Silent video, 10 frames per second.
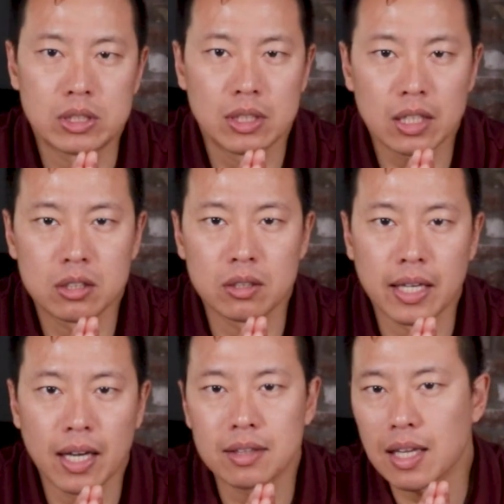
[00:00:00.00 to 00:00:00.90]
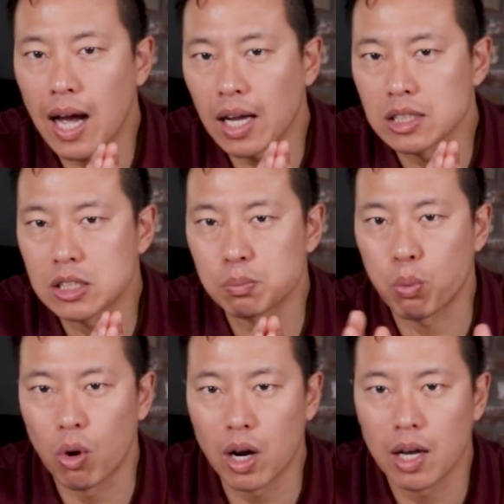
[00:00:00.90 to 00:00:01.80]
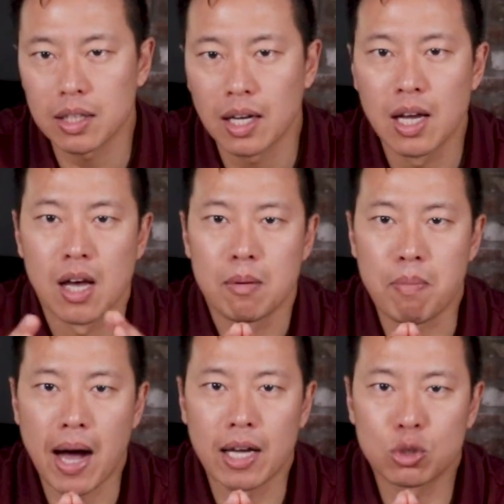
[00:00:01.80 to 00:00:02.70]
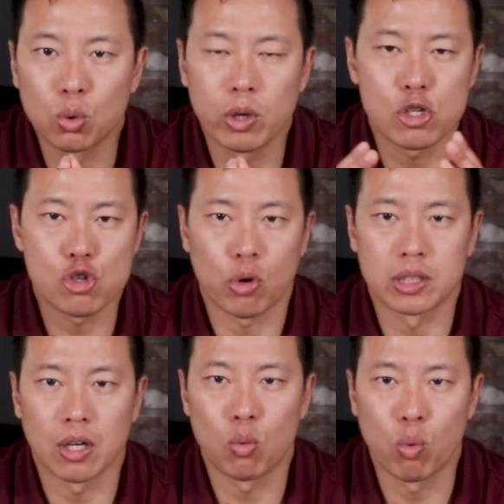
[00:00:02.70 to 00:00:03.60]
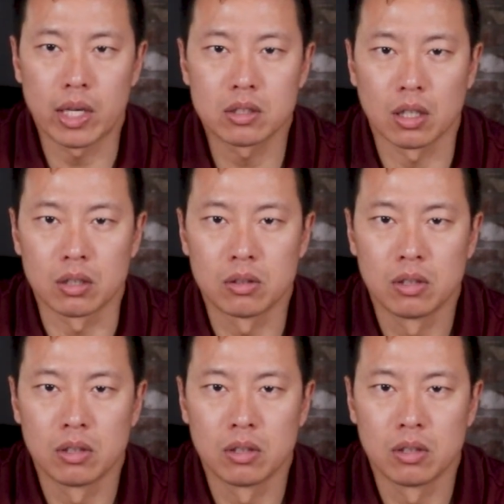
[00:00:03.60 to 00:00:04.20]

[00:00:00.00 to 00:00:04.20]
seek to get that spread by doing short-term rental.